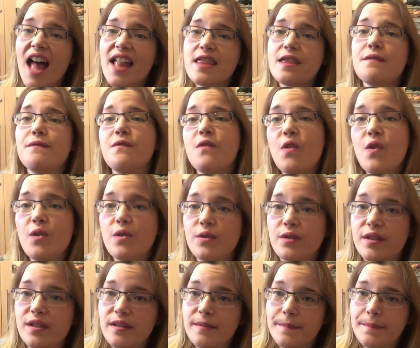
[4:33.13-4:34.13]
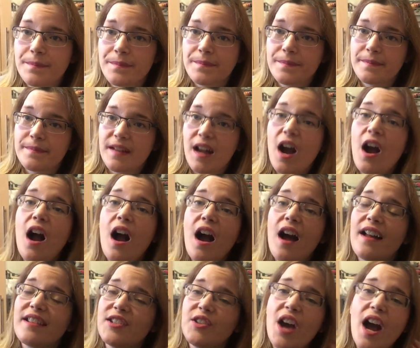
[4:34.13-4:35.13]
the Force?
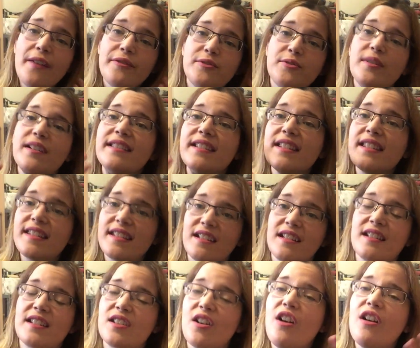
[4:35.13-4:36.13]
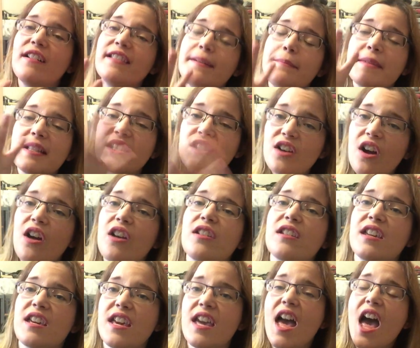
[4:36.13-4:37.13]
You have to understand all the
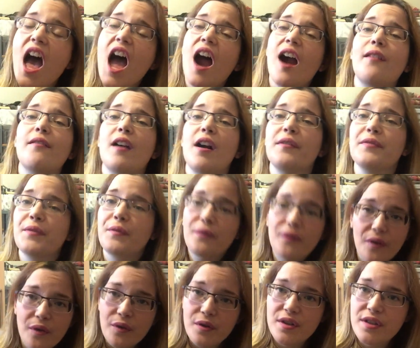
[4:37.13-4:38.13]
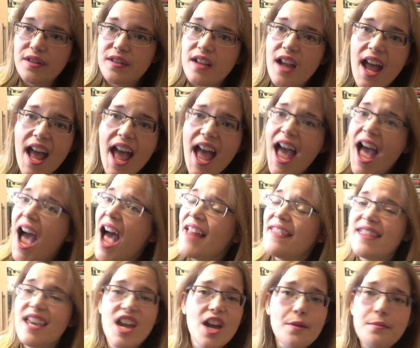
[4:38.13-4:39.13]
mythology around Force.
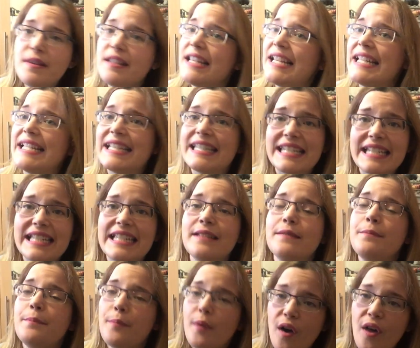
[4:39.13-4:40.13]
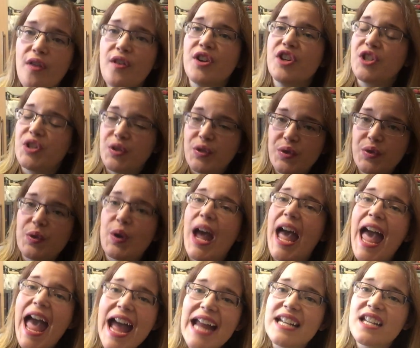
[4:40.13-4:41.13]
And they obviously didn't bother to do
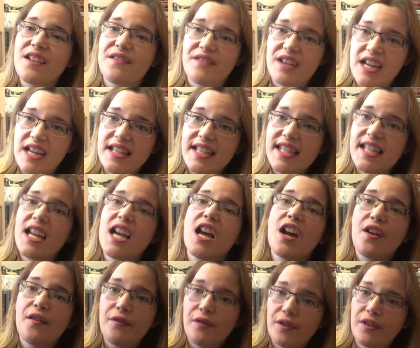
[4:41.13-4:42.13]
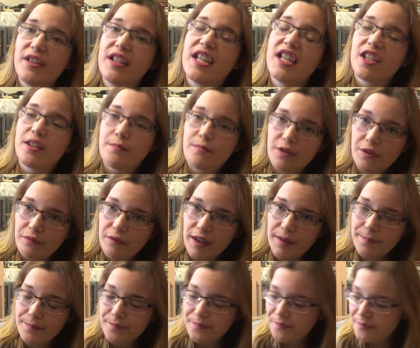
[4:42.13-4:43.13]
any of it for this movie.